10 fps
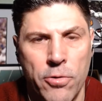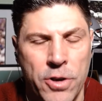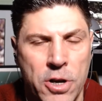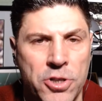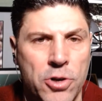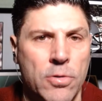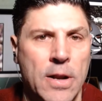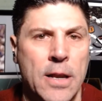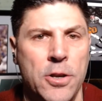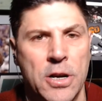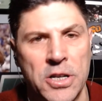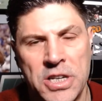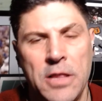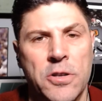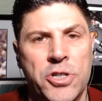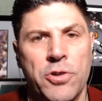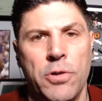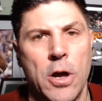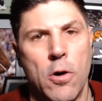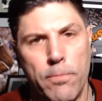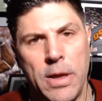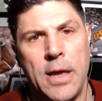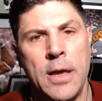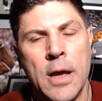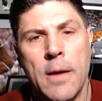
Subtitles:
You could tune in, you could see the studio, me,